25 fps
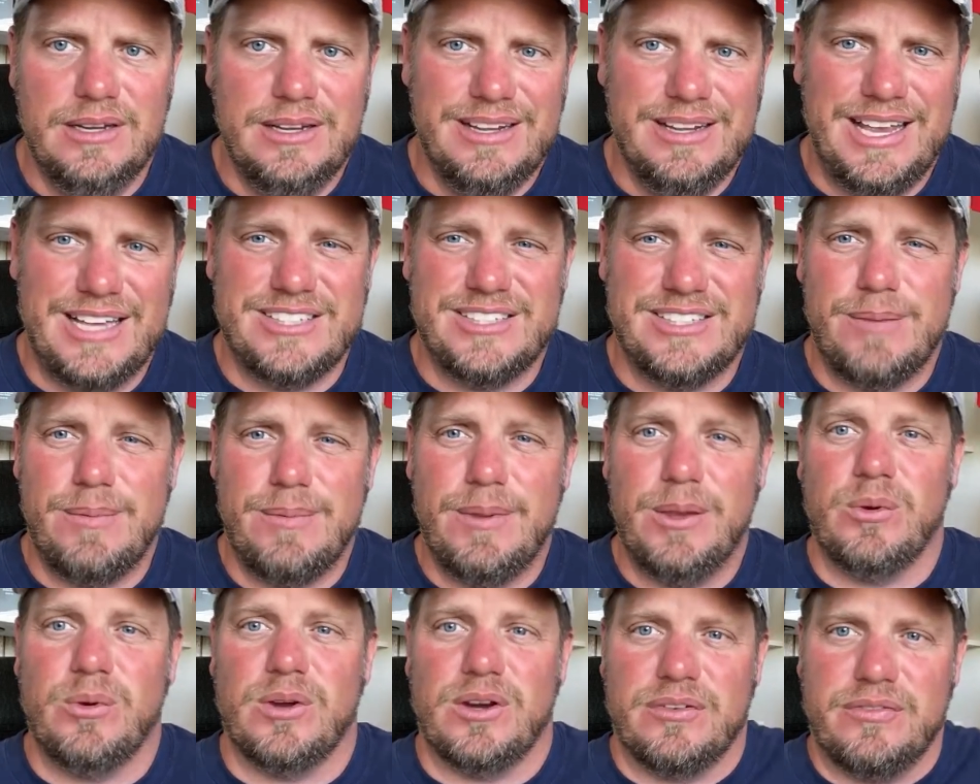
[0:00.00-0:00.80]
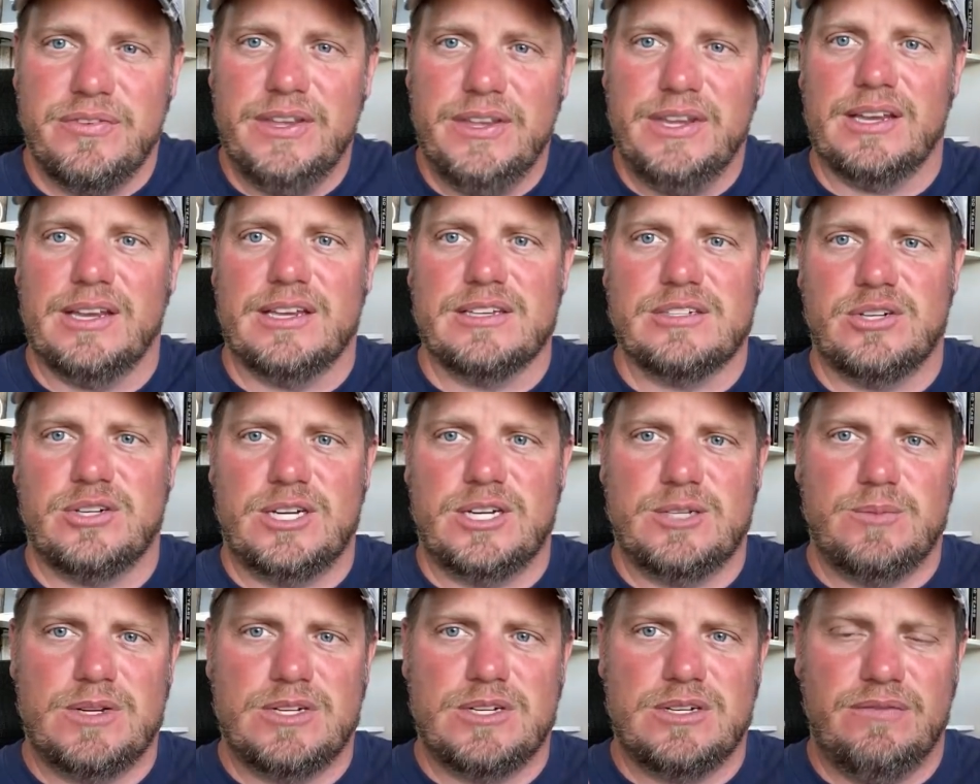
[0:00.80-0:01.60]
That's typically what you're feeling is
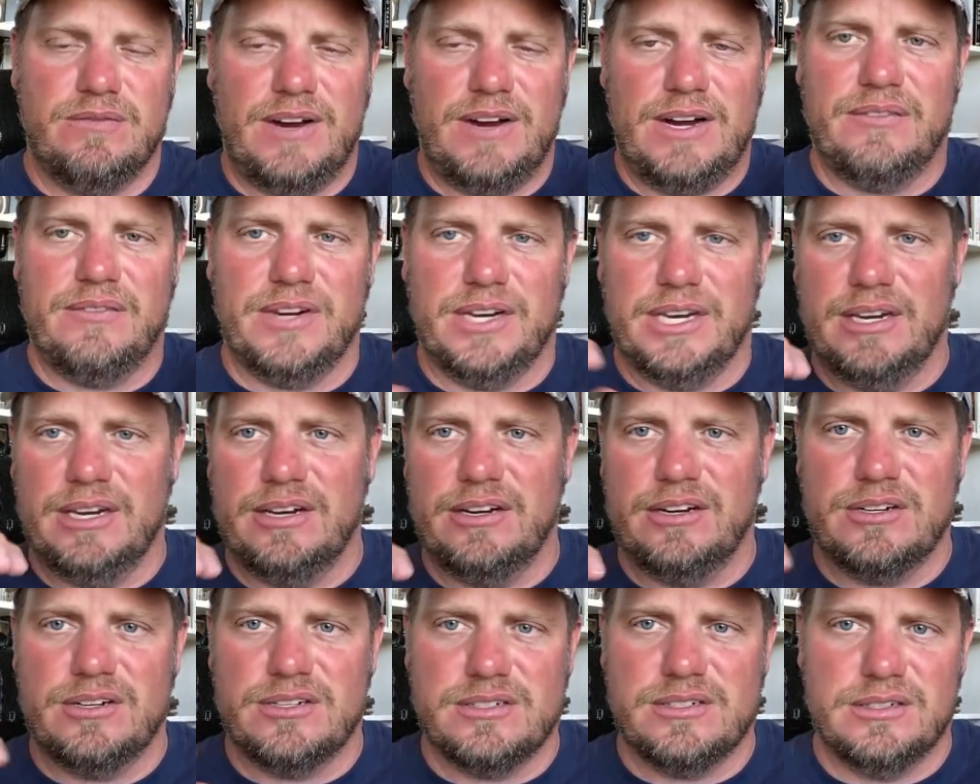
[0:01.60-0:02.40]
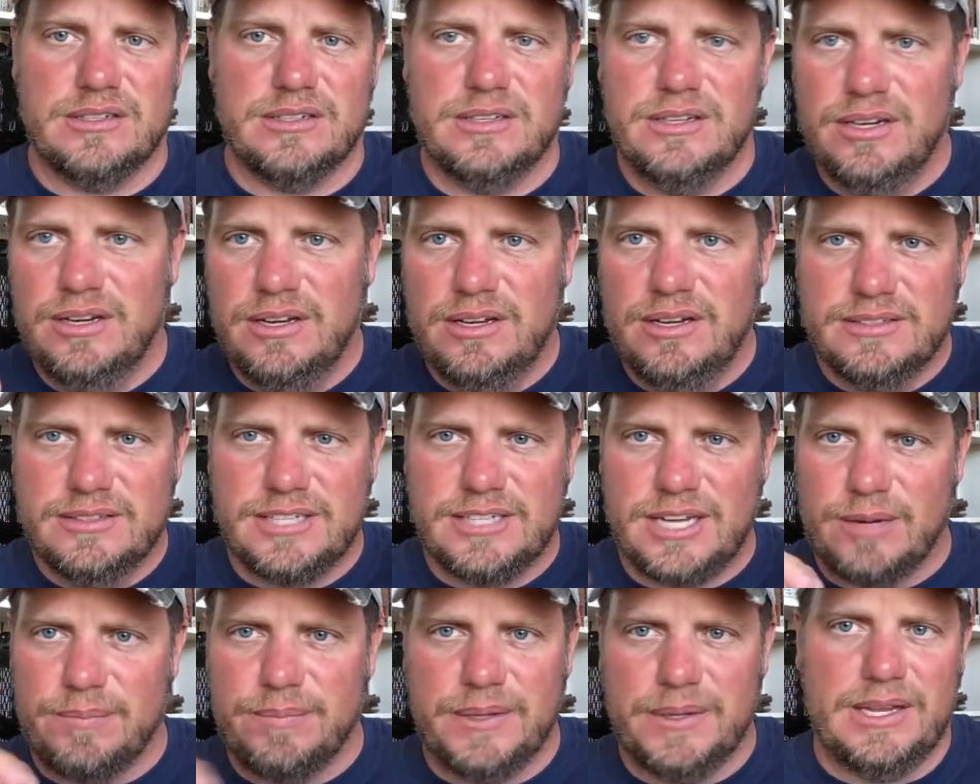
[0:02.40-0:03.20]
transmission, finding for gears and
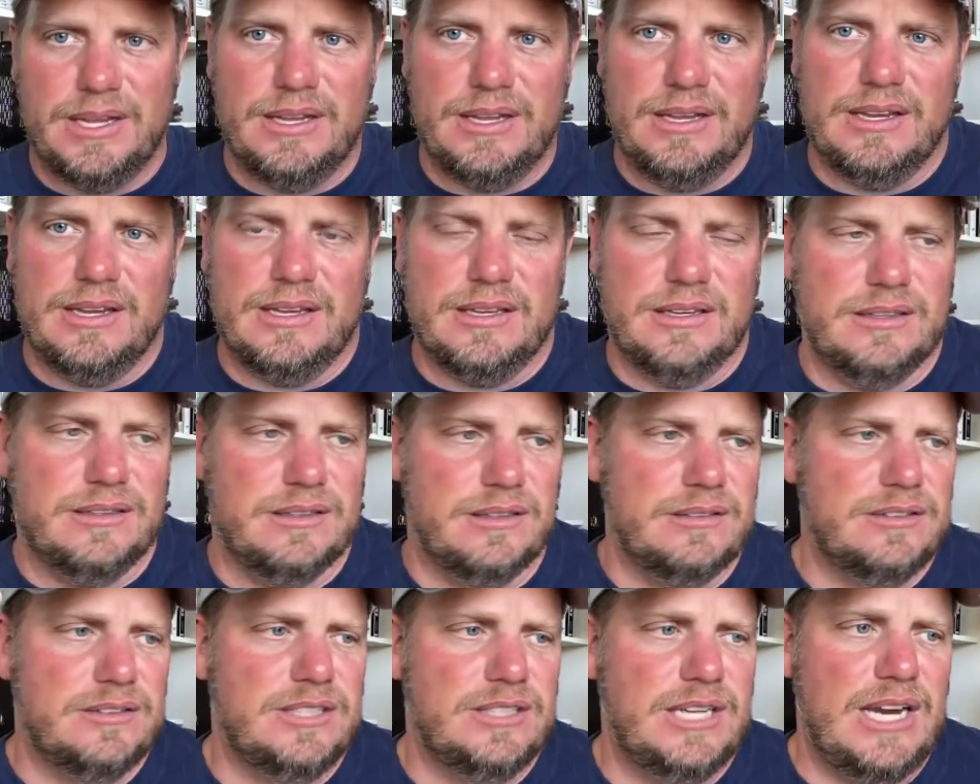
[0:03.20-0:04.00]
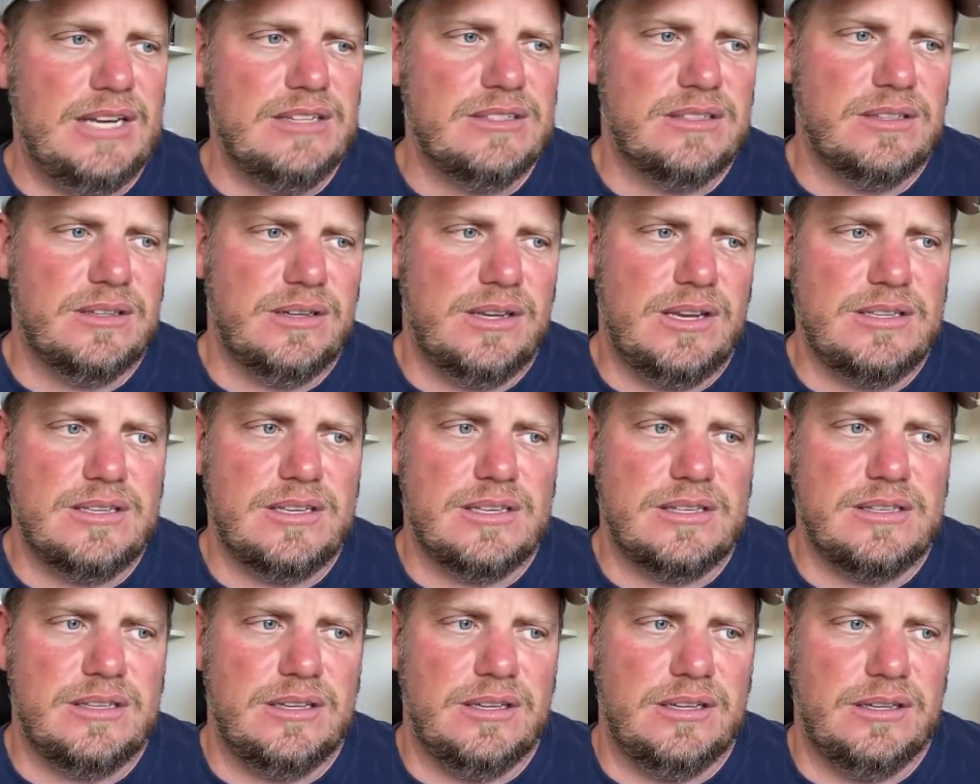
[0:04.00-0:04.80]
setup, and then they can change because
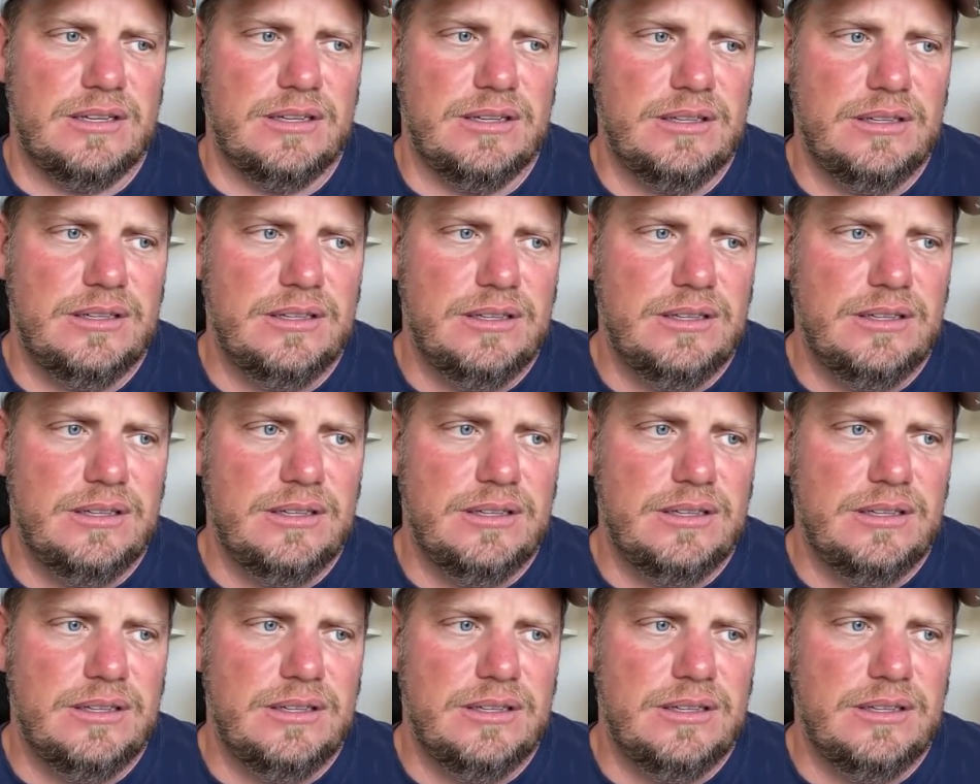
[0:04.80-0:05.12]
it's a